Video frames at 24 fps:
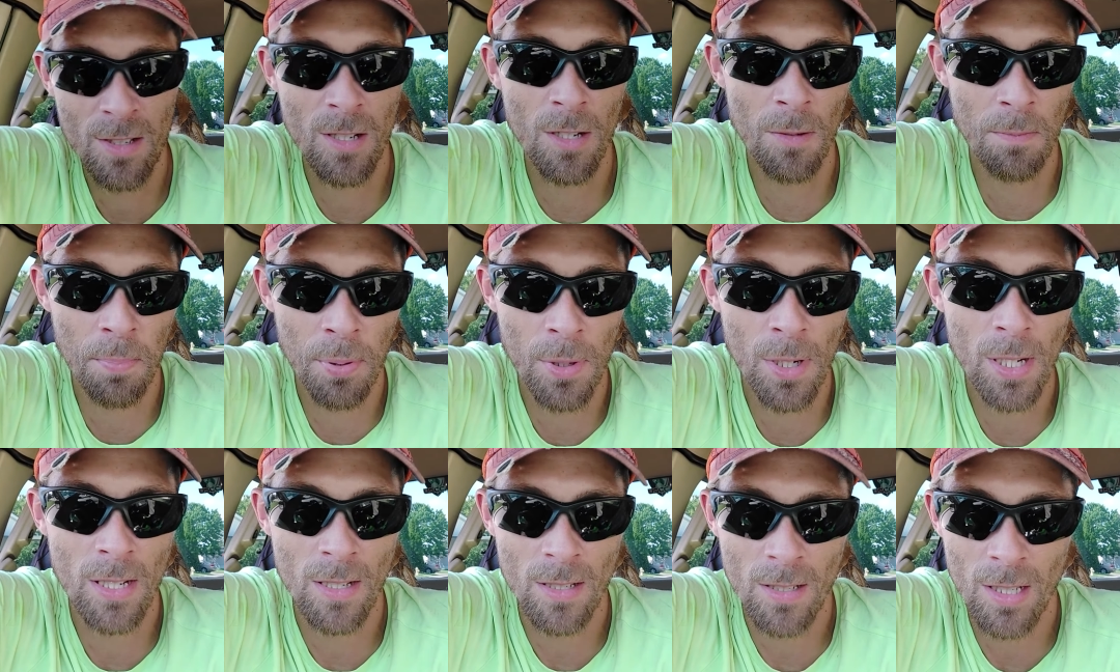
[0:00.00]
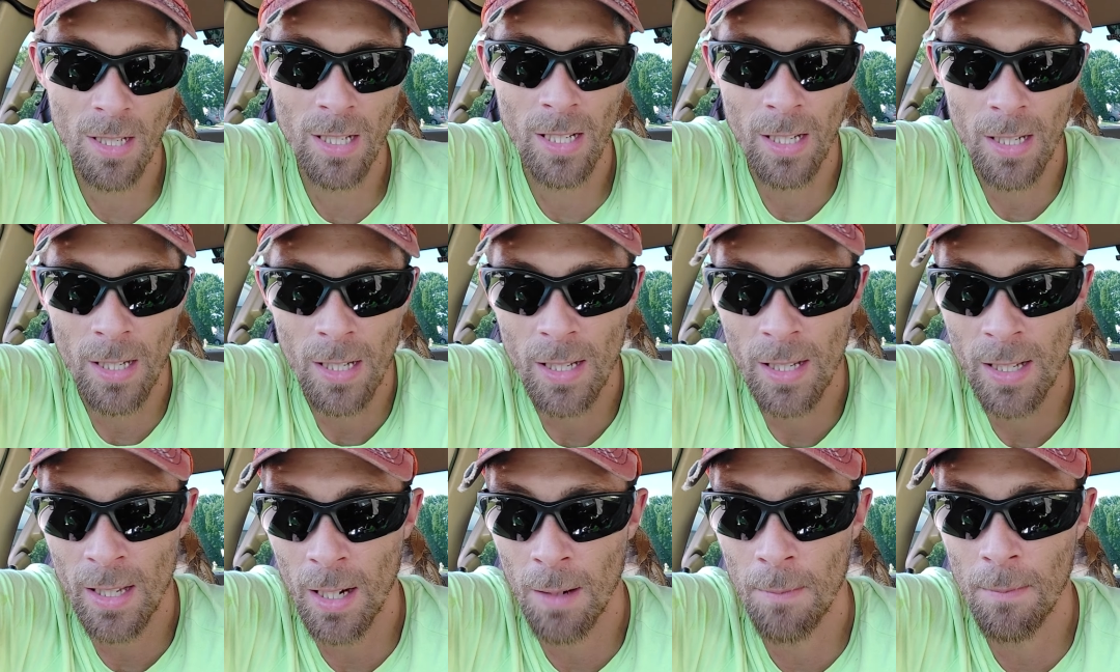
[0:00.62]

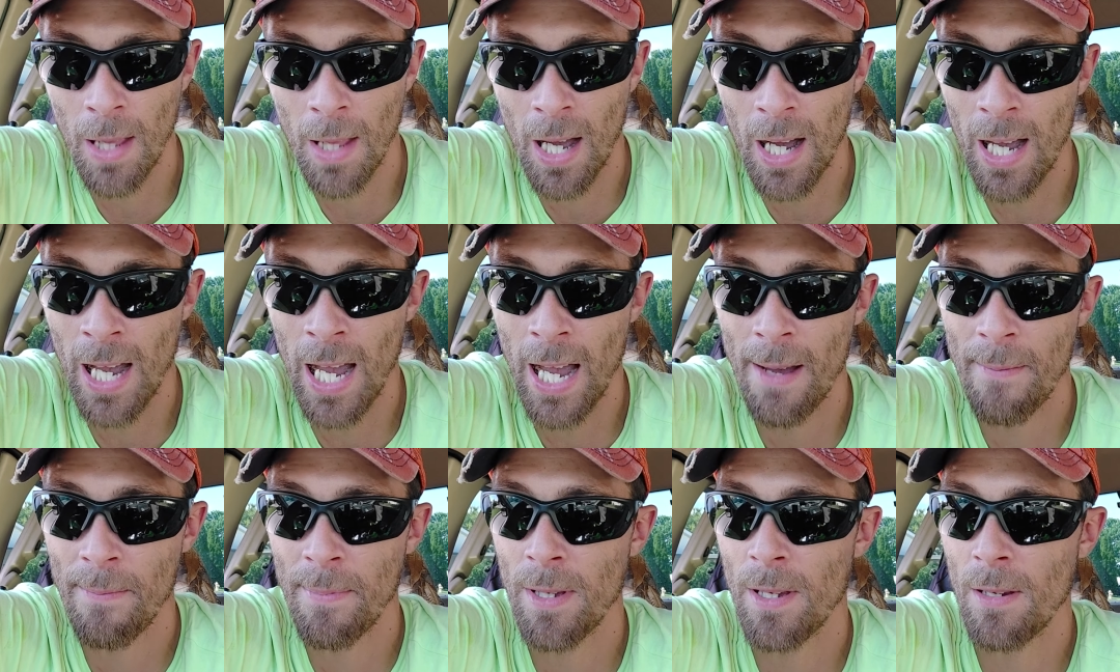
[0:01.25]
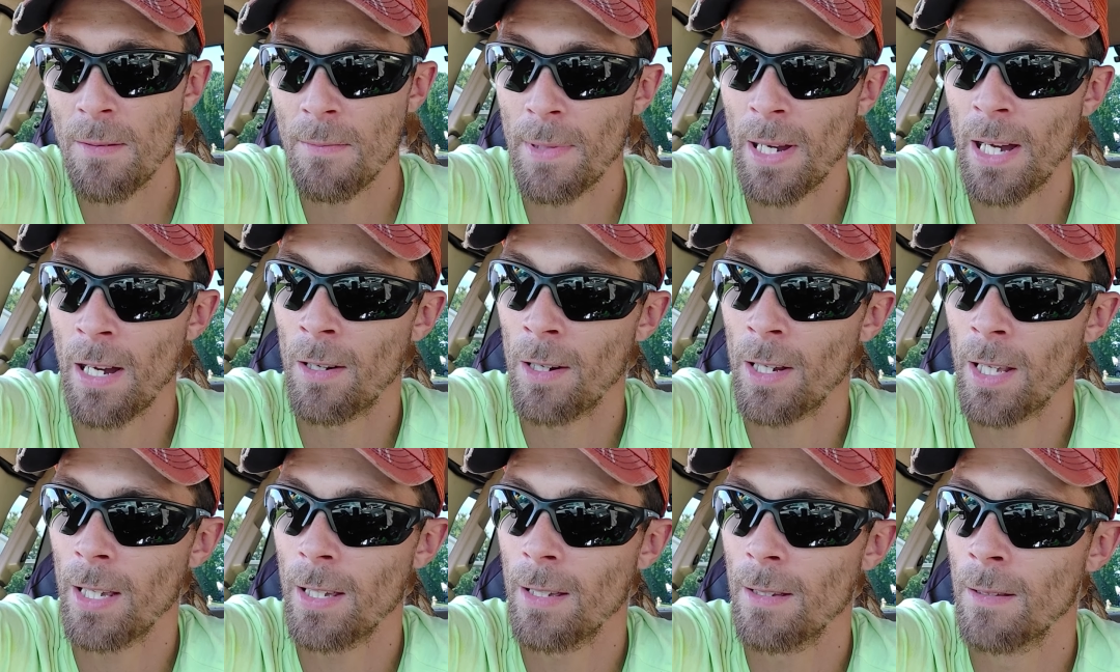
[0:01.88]
depressing, and I'm not happy
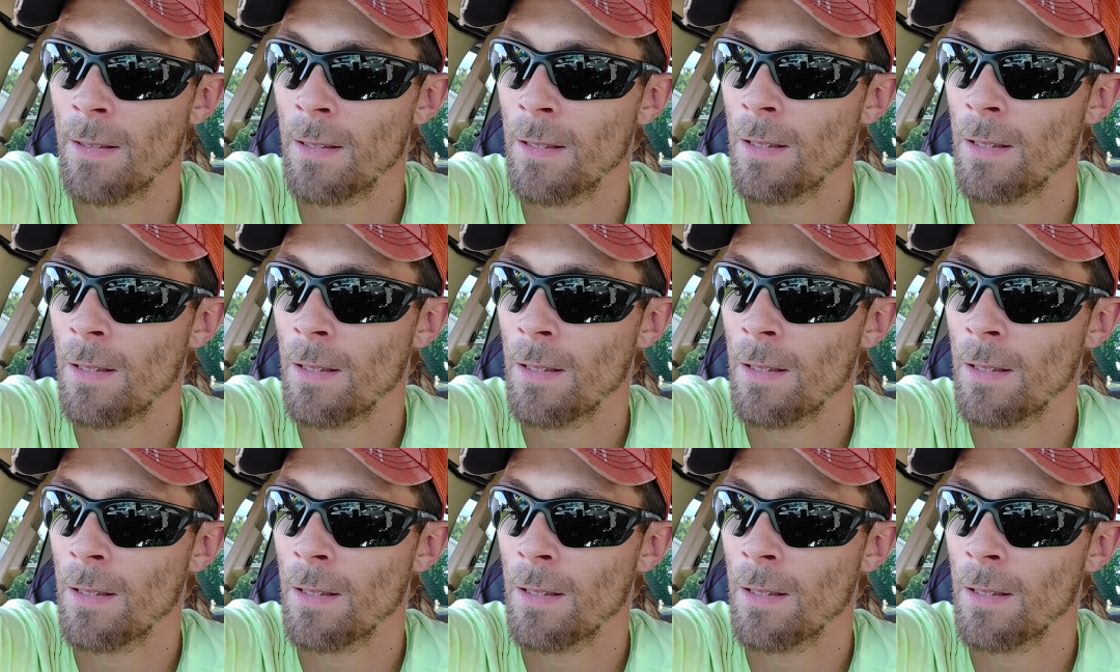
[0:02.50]
about it.